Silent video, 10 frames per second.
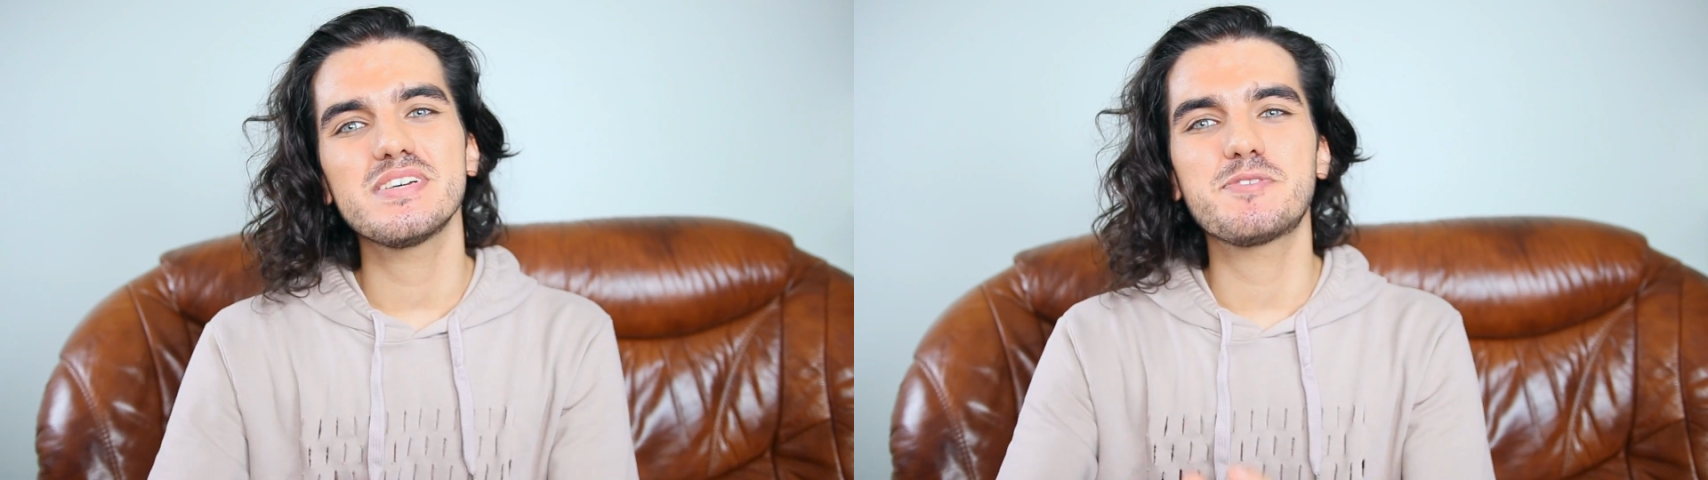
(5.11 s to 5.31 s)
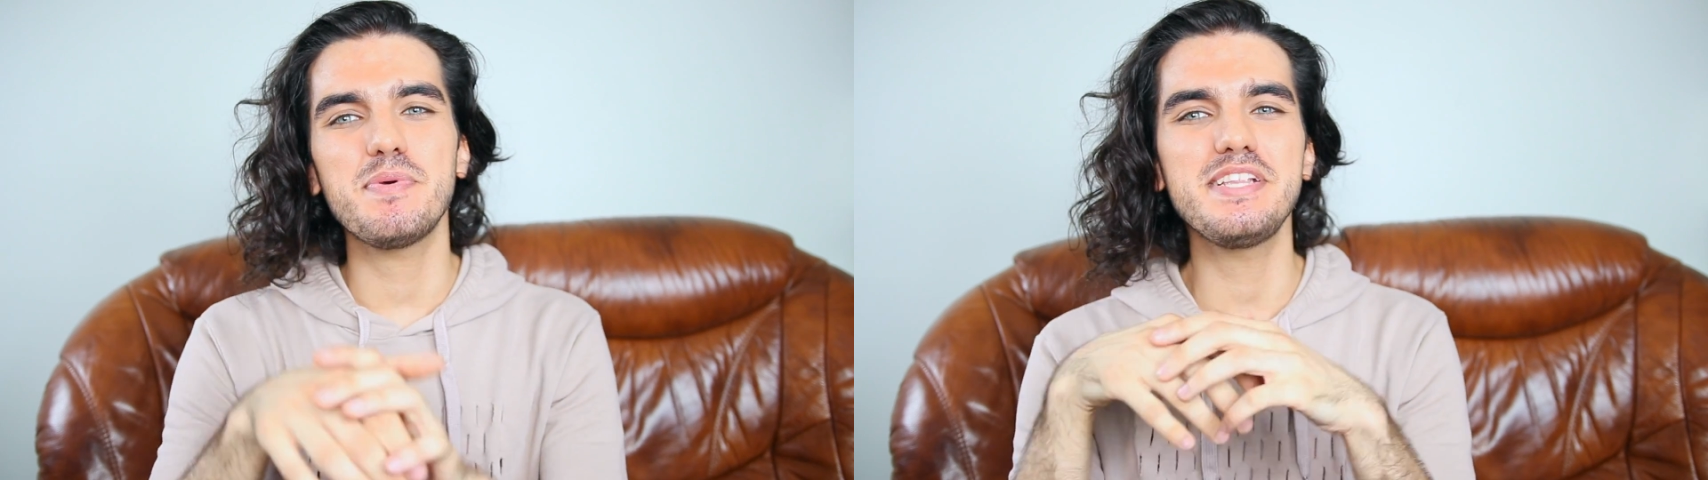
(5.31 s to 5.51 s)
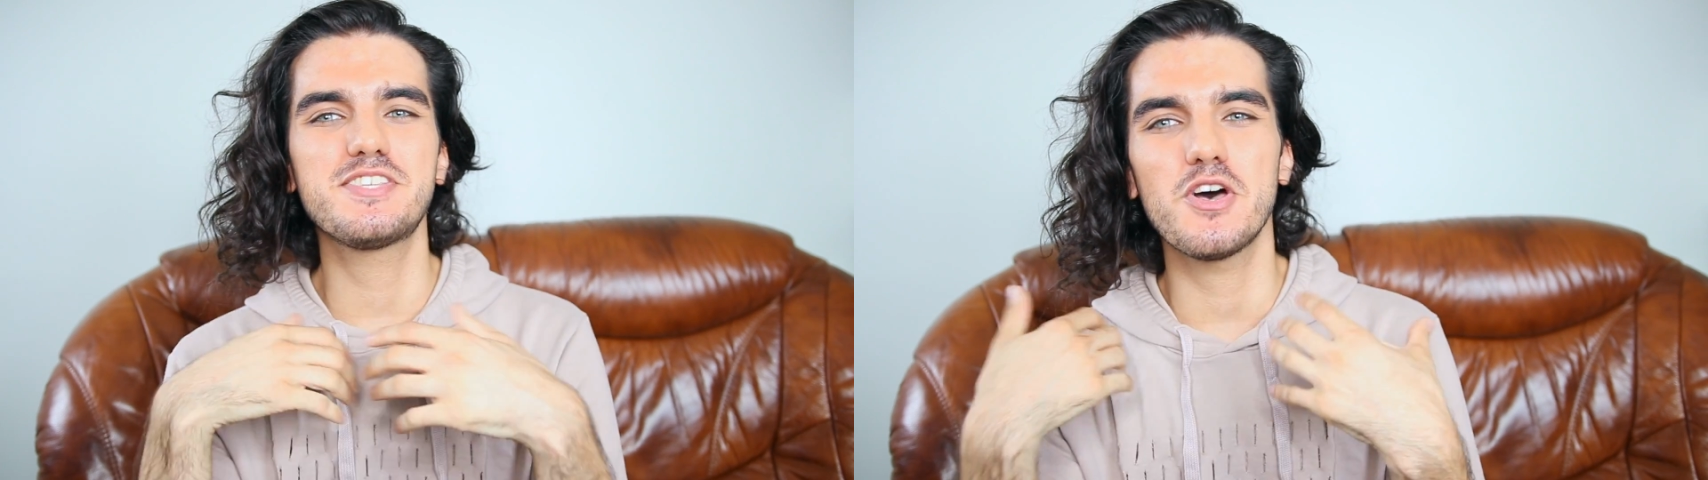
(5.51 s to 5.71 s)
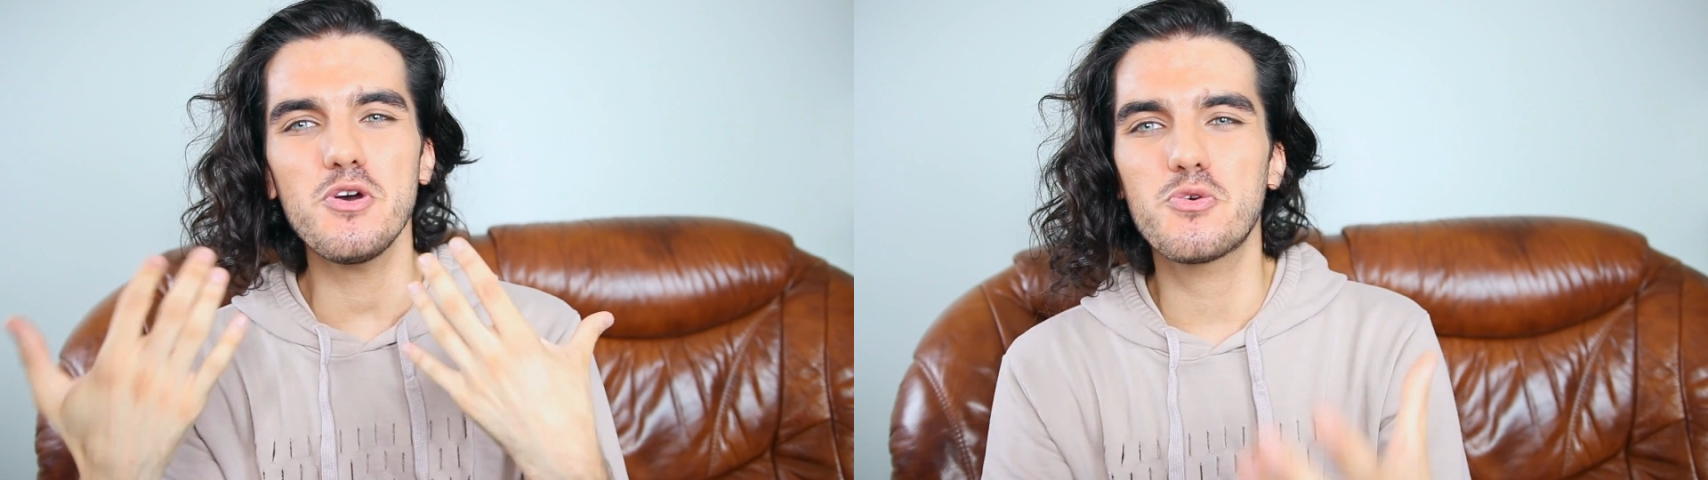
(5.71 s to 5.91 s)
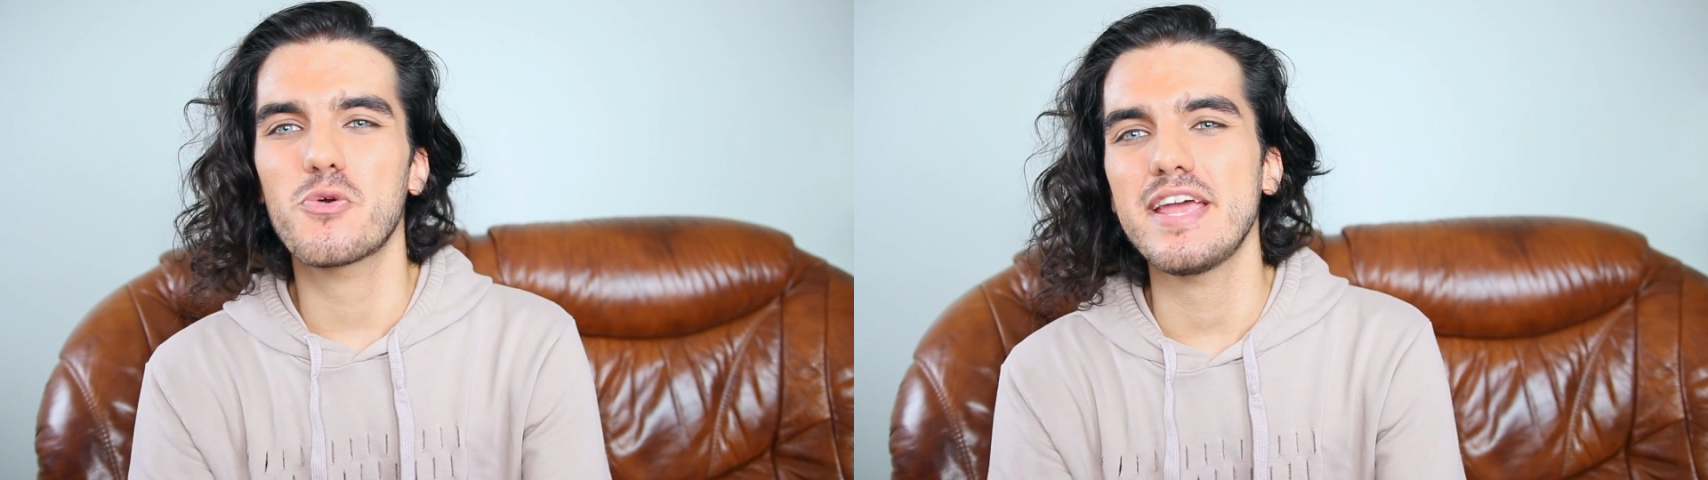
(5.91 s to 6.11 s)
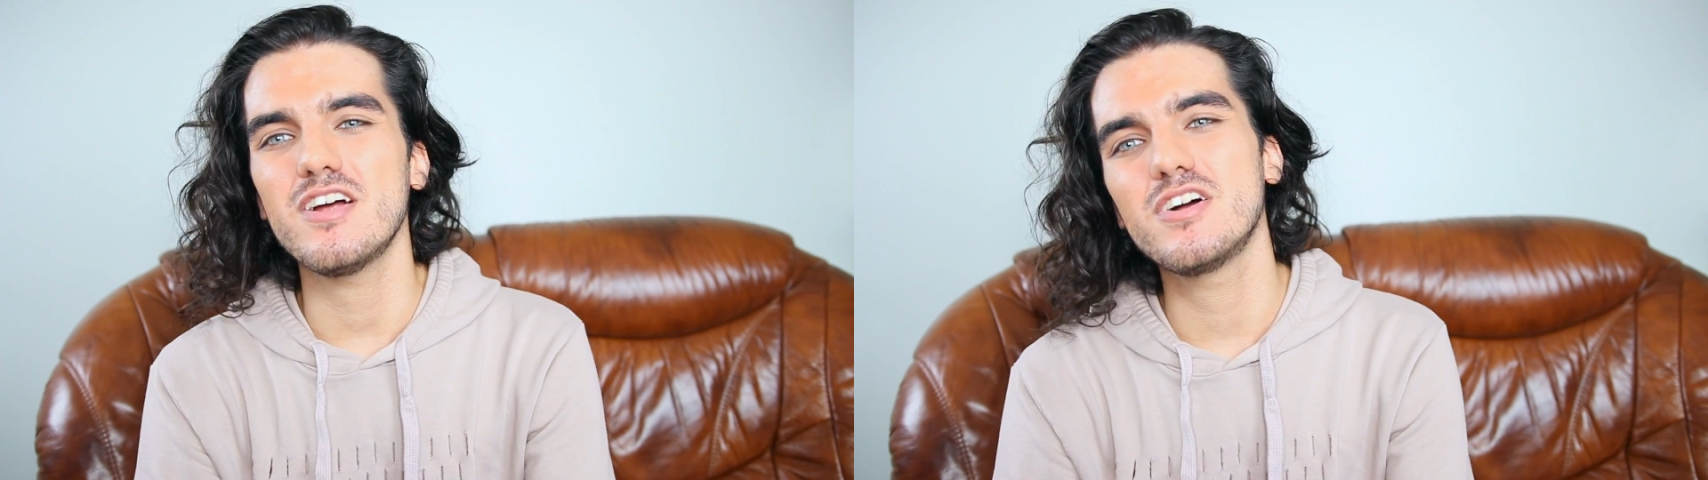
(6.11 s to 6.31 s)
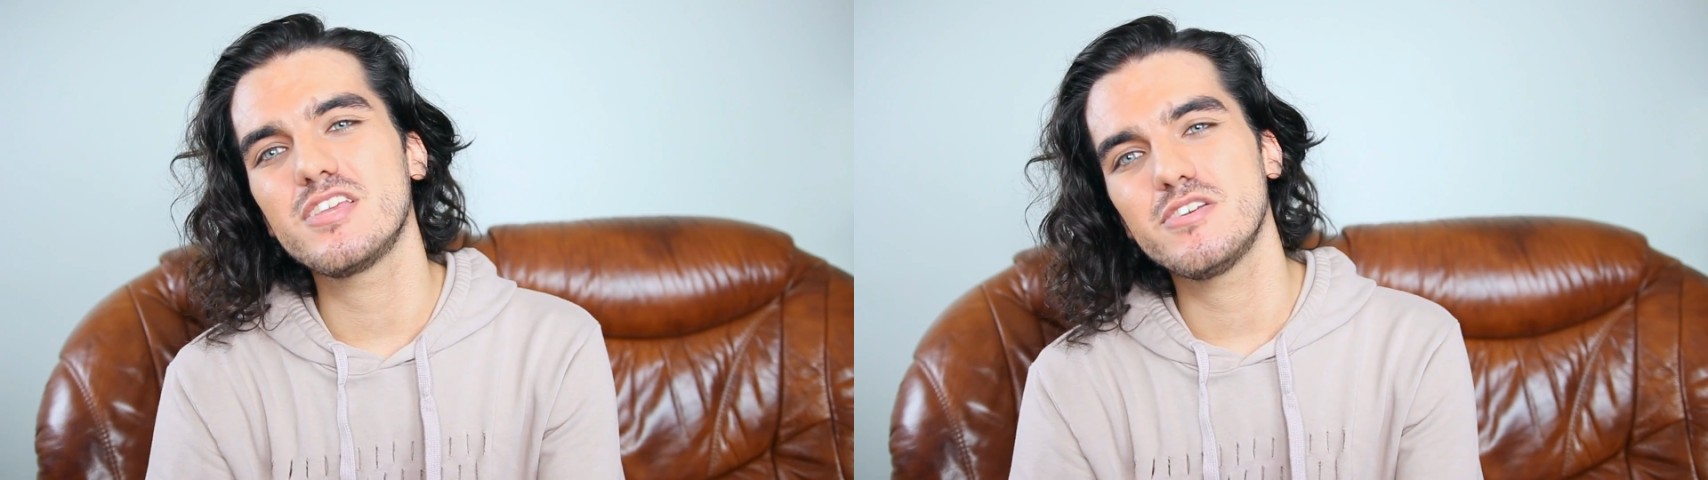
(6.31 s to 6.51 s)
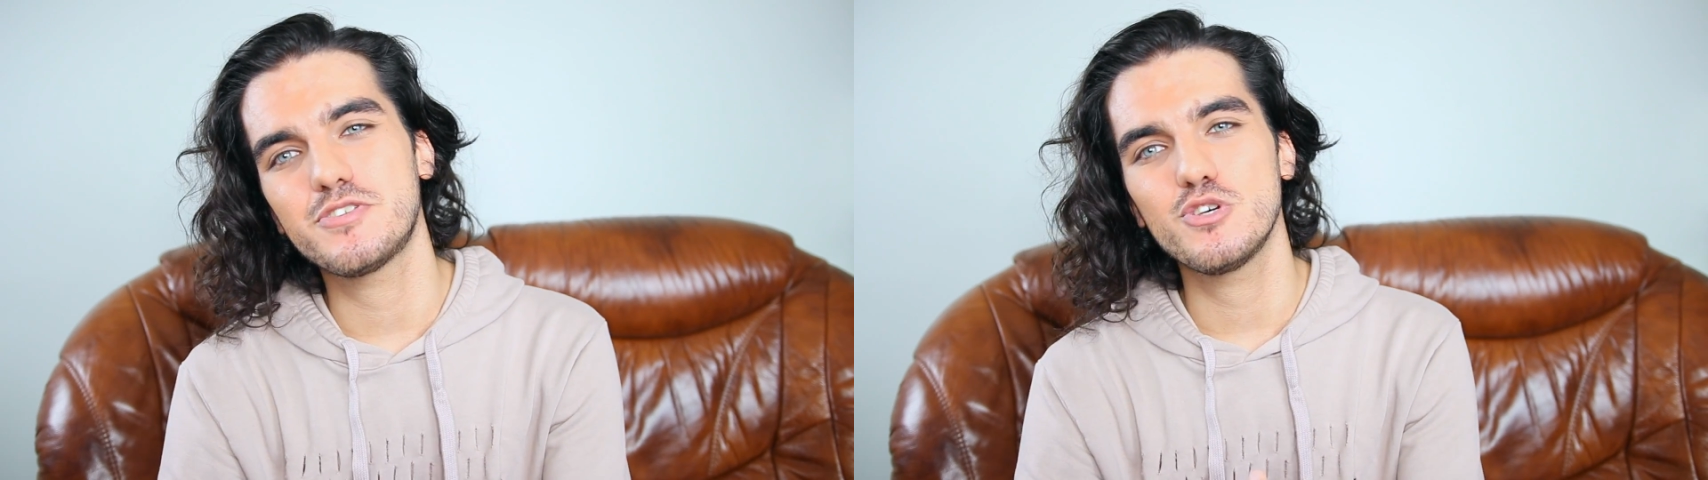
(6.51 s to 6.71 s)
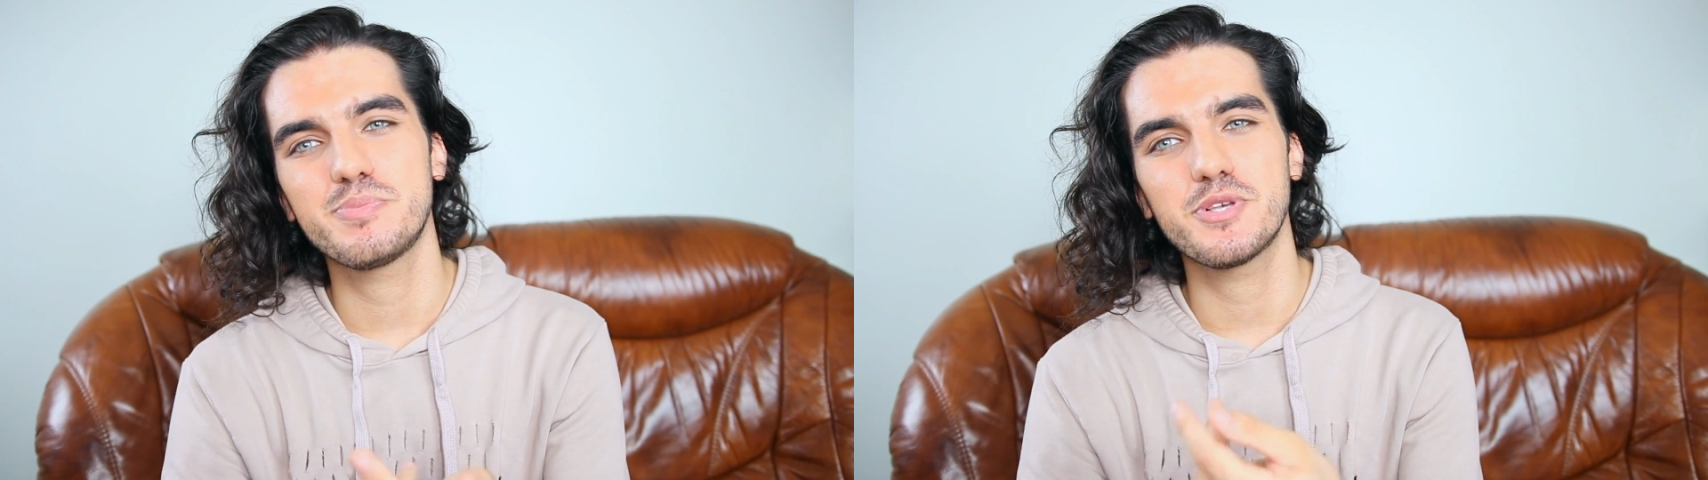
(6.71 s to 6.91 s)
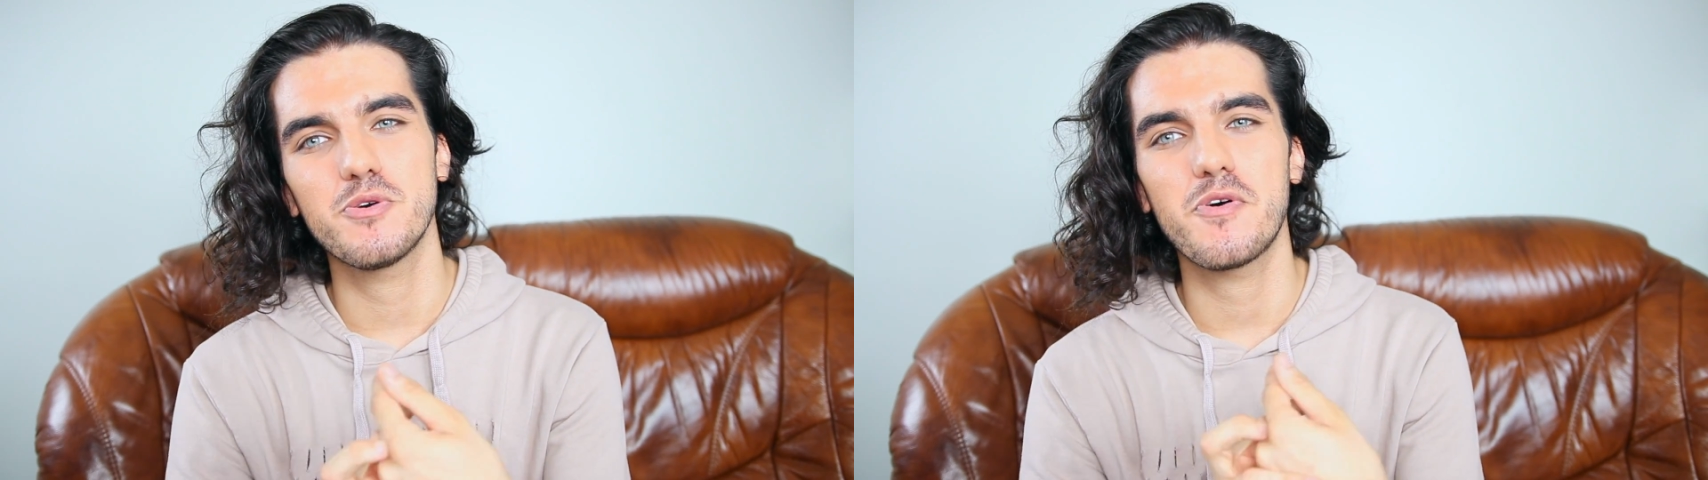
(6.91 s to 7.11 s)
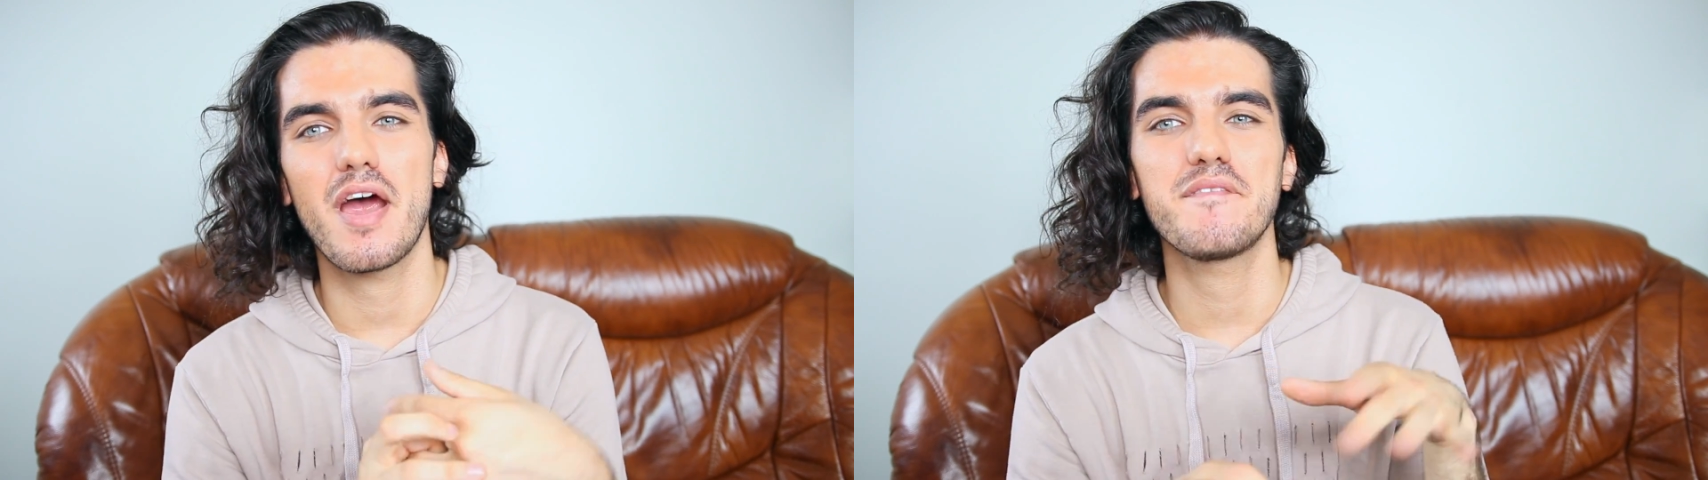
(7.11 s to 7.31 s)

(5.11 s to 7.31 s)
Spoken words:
it's been so great on YouTube so far.